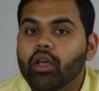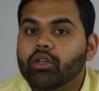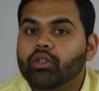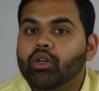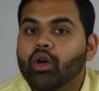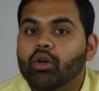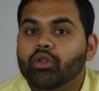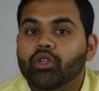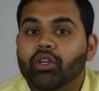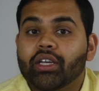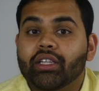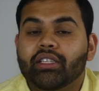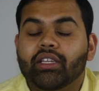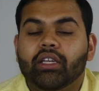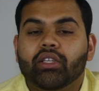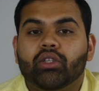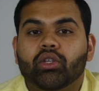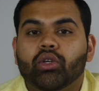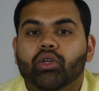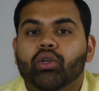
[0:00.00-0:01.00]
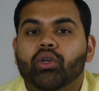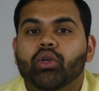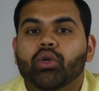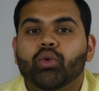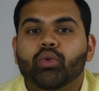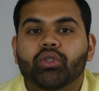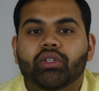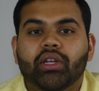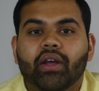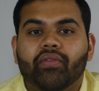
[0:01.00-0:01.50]
So as you can see, it's a
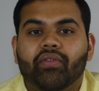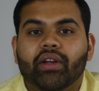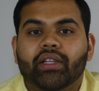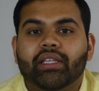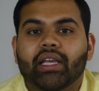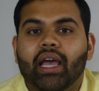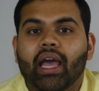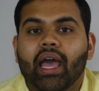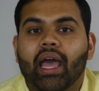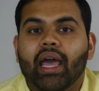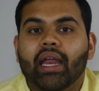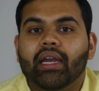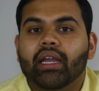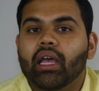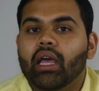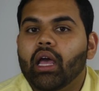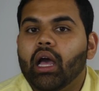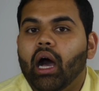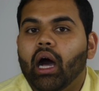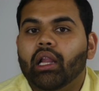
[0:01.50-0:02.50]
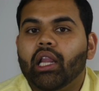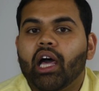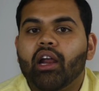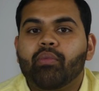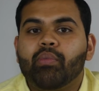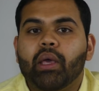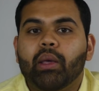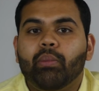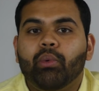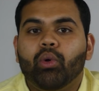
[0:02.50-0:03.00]
huge difference and a
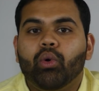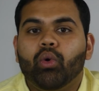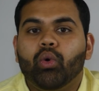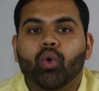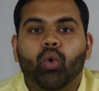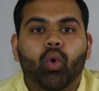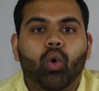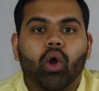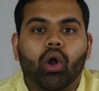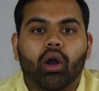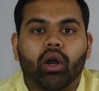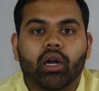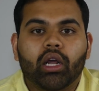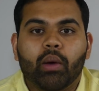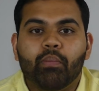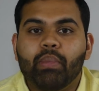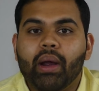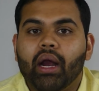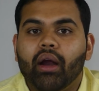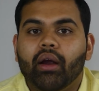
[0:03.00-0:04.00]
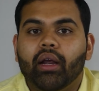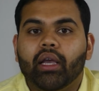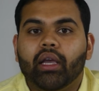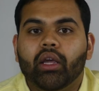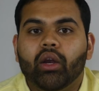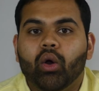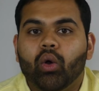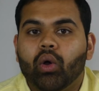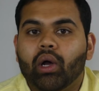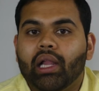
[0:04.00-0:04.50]
lot of people who are comparing,
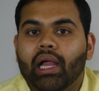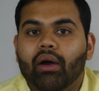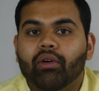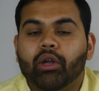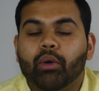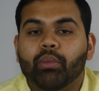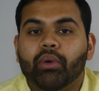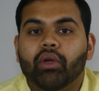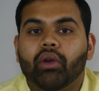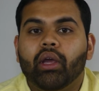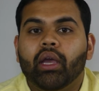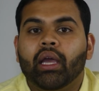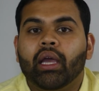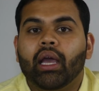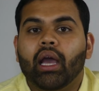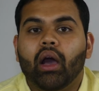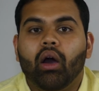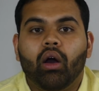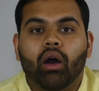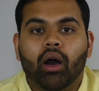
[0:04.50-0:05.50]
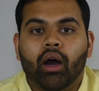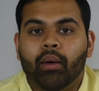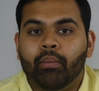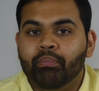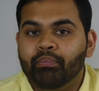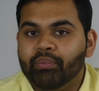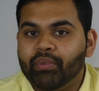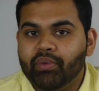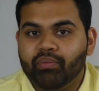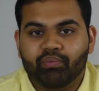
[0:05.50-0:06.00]
you know, cloud computing
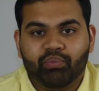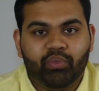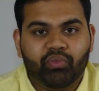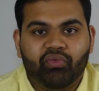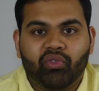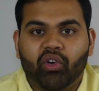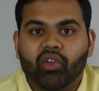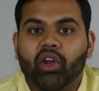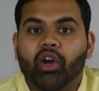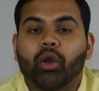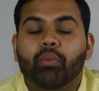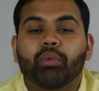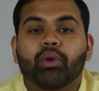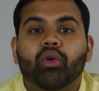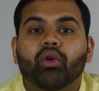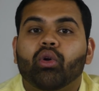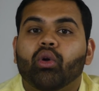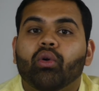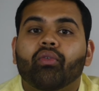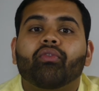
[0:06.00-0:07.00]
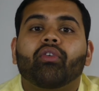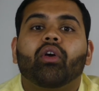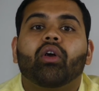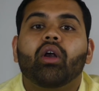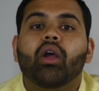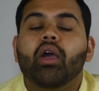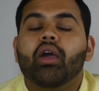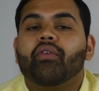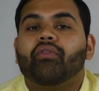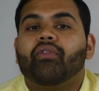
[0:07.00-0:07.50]
um, for their computer or
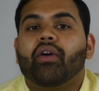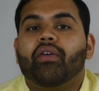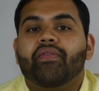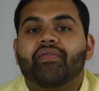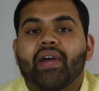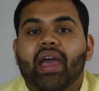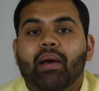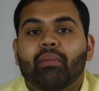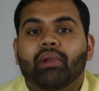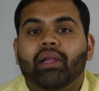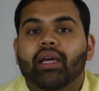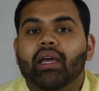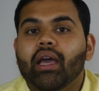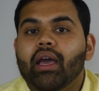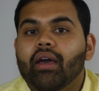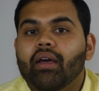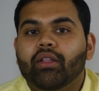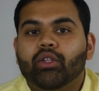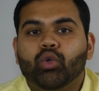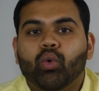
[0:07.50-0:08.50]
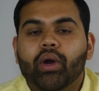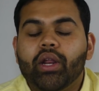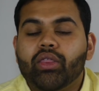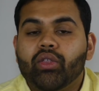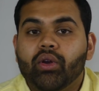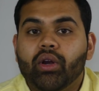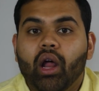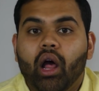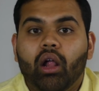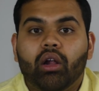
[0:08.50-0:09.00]
for for a family
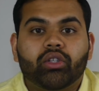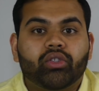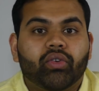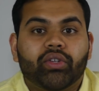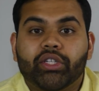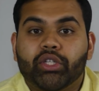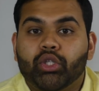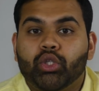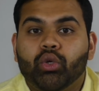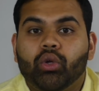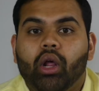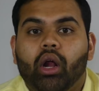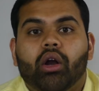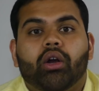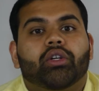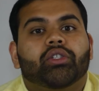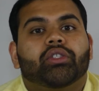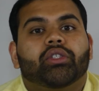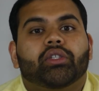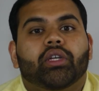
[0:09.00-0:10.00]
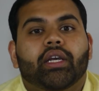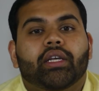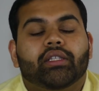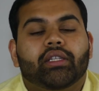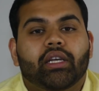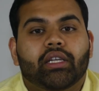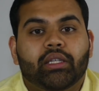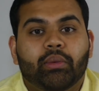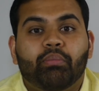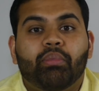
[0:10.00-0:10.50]
$23 versus two dollars
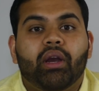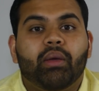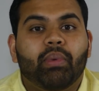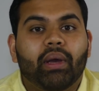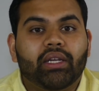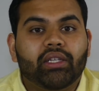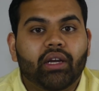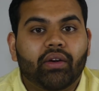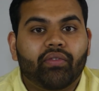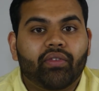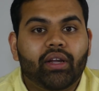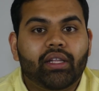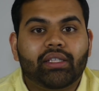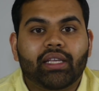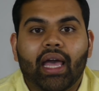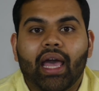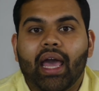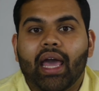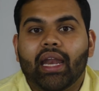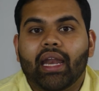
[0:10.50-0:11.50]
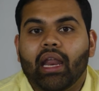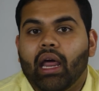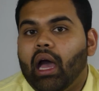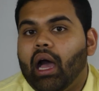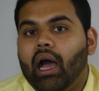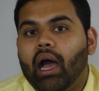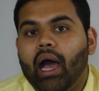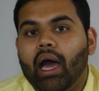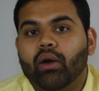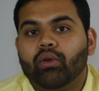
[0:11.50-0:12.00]
is, is a pretty big difference and
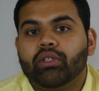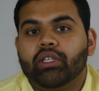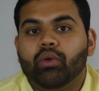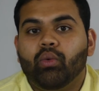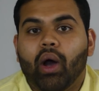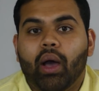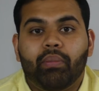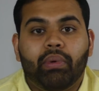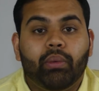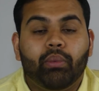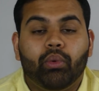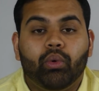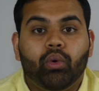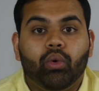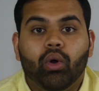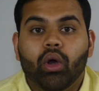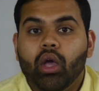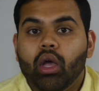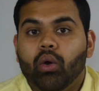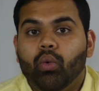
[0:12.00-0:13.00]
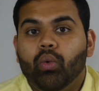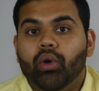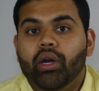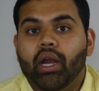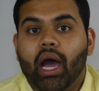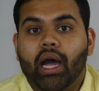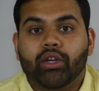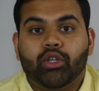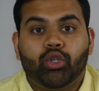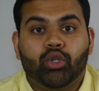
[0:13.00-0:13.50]
i don't see why people would
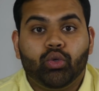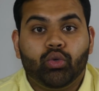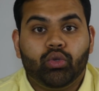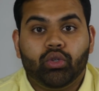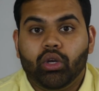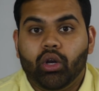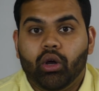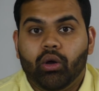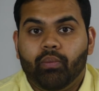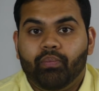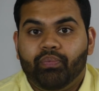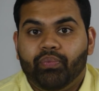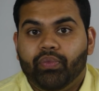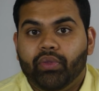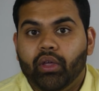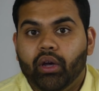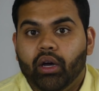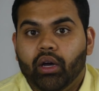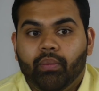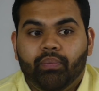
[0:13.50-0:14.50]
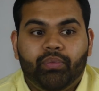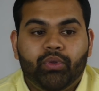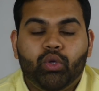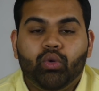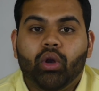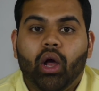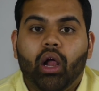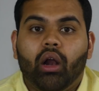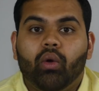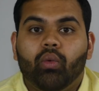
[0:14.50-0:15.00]
not choose you know the
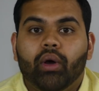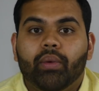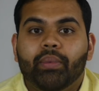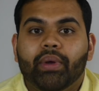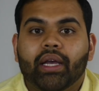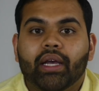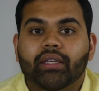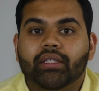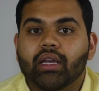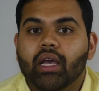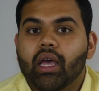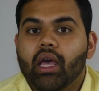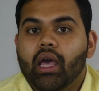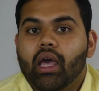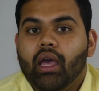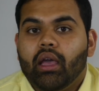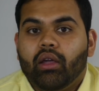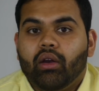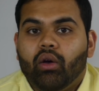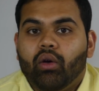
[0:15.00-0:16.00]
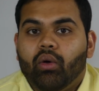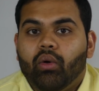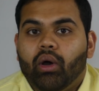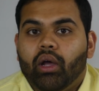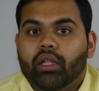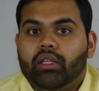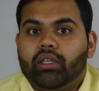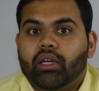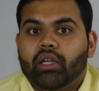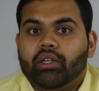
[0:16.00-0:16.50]
two dollar one because you know
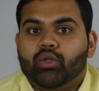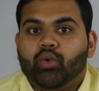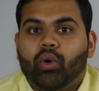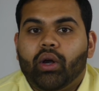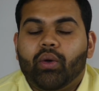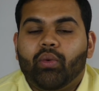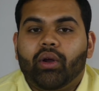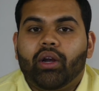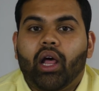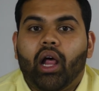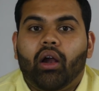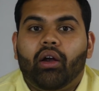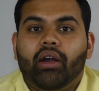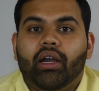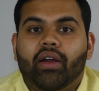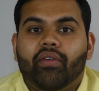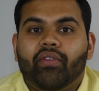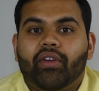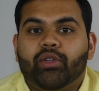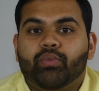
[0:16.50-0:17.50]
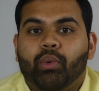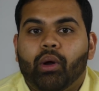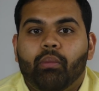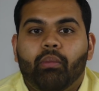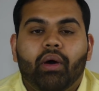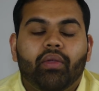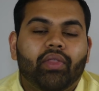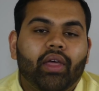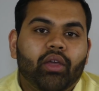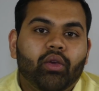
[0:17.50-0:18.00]
it's a $21 difference per
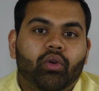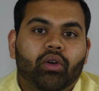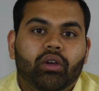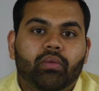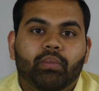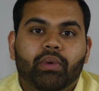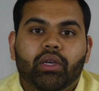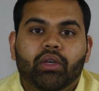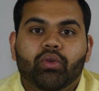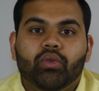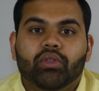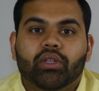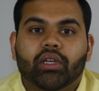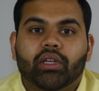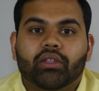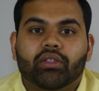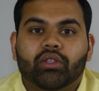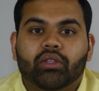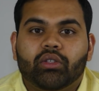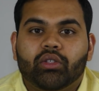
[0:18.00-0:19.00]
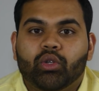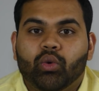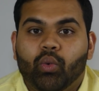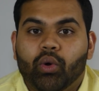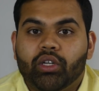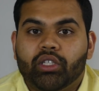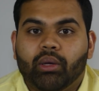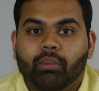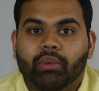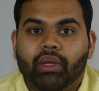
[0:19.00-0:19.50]
month that you can be using
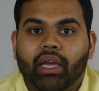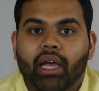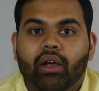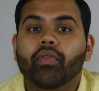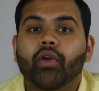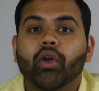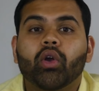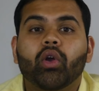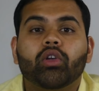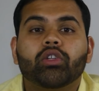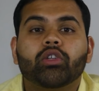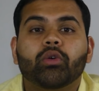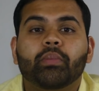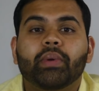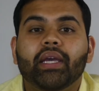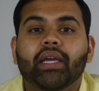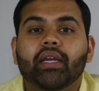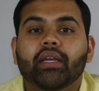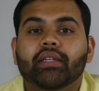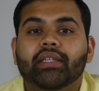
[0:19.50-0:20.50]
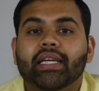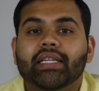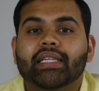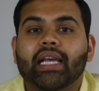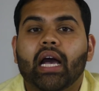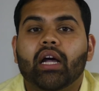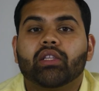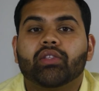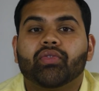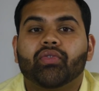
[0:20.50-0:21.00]
towards something else also be
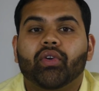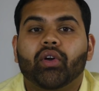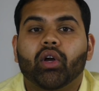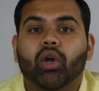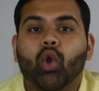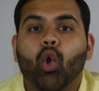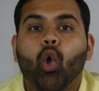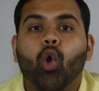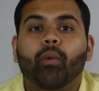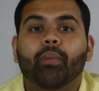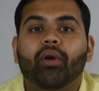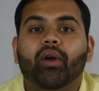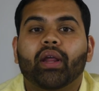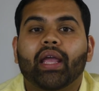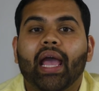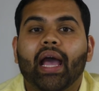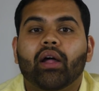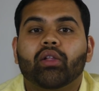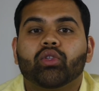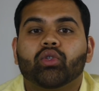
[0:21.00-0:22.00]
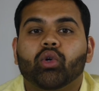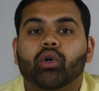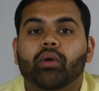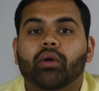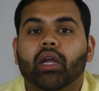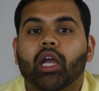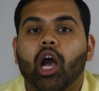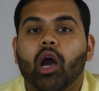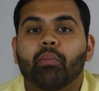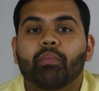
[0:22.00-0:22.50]
discounts for corporate accounts
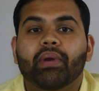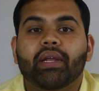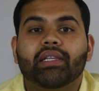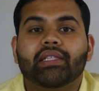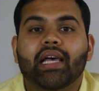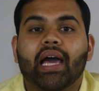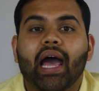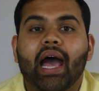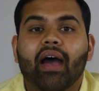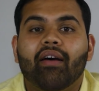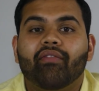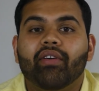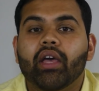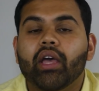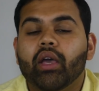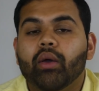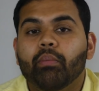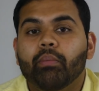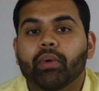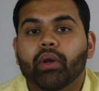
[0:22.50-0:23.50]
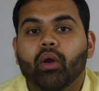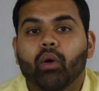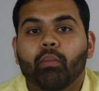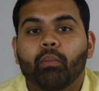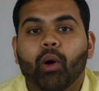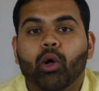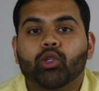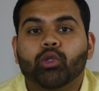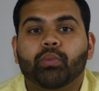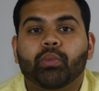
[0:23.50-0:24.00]
or companies that have you know
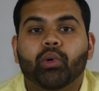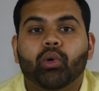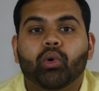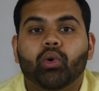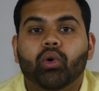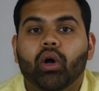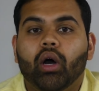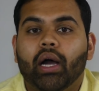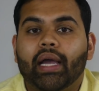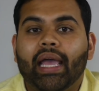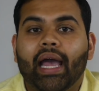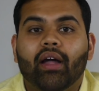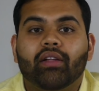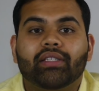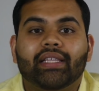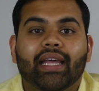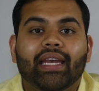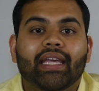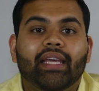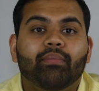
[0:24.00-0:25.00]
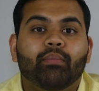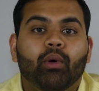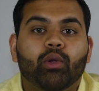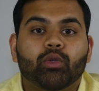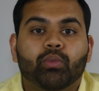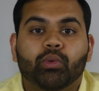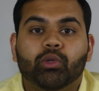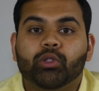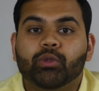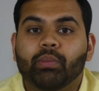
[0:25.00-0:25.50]
multiple accounts that need
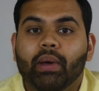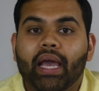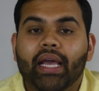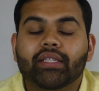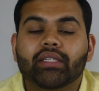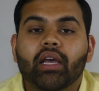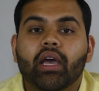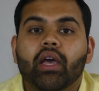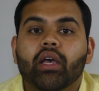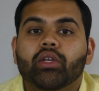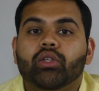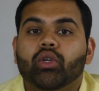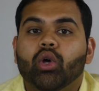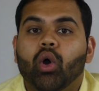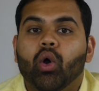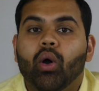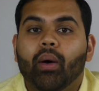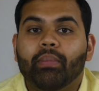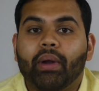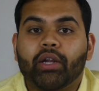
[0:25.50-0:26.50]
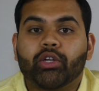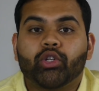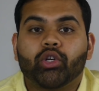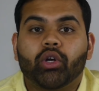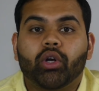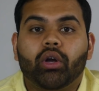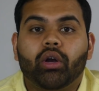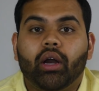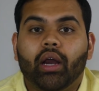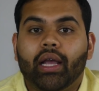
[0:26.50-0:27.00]
multiple space. So I'm not
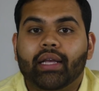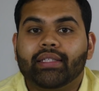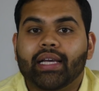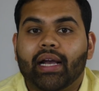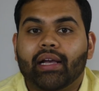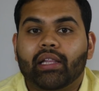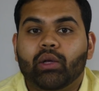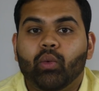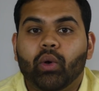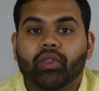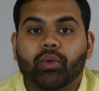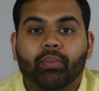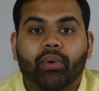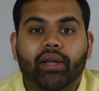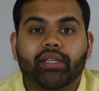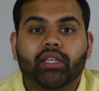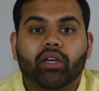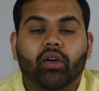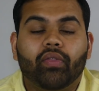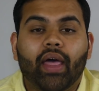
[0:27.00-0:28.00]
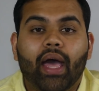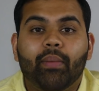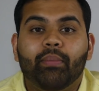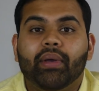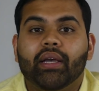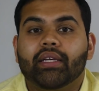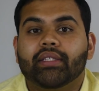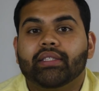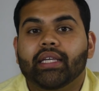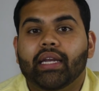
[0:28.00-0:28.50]
sure exactly what the pricing on that
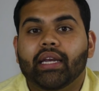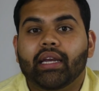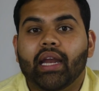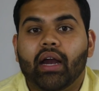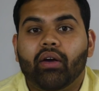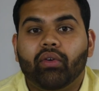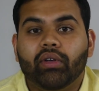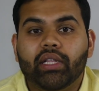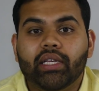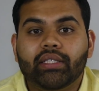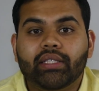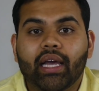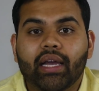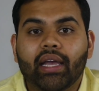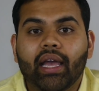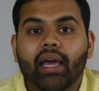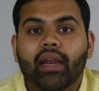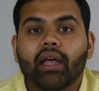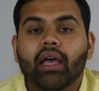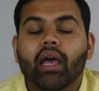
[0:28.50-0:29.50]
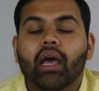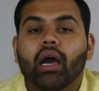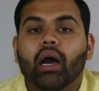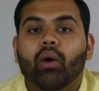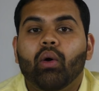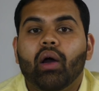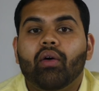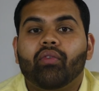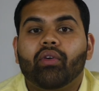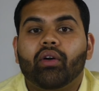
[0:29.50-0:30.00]
because they did not release that yet.
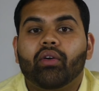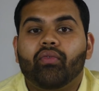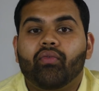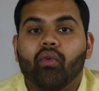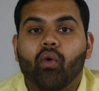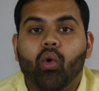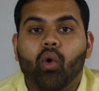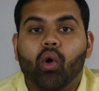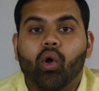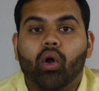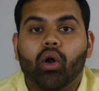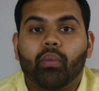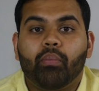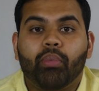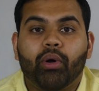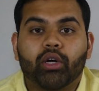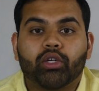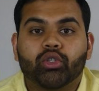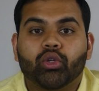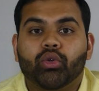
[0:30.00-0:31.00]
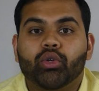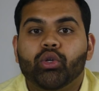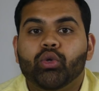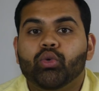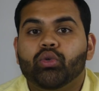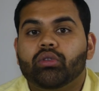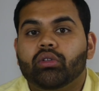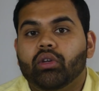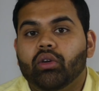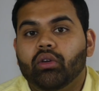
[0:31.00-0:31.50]
However, for personal
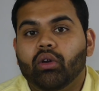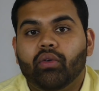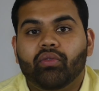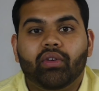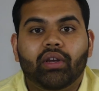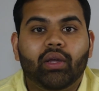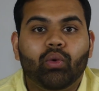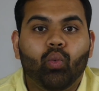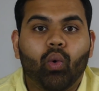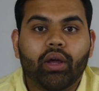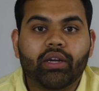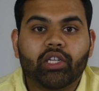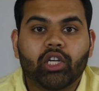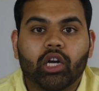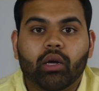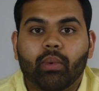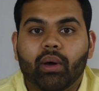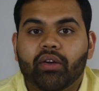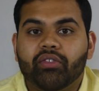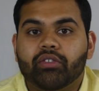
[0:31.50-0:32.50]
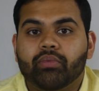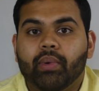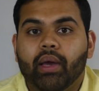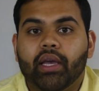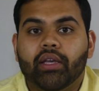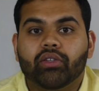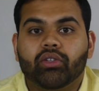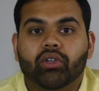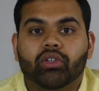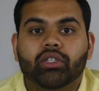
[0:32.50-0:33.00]
use, you know if you need one terabyte of
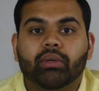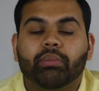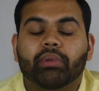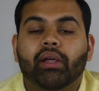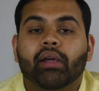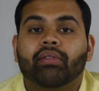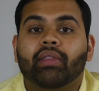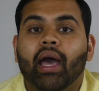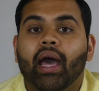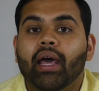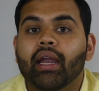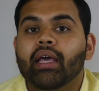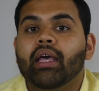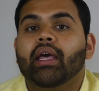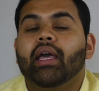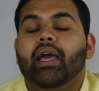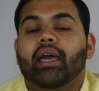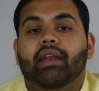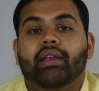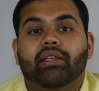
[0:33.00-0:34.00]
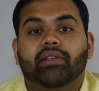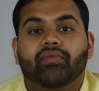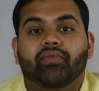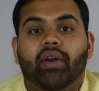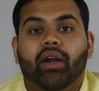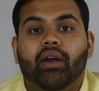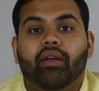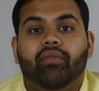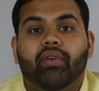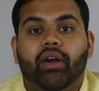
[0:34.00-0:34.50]
space or something like that, it is
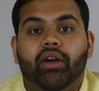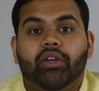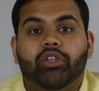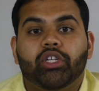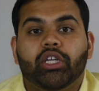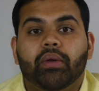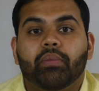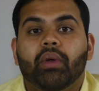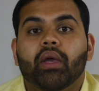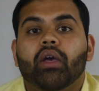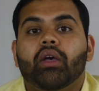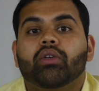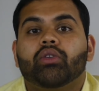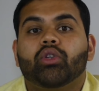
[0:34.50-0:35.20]
very very cheap.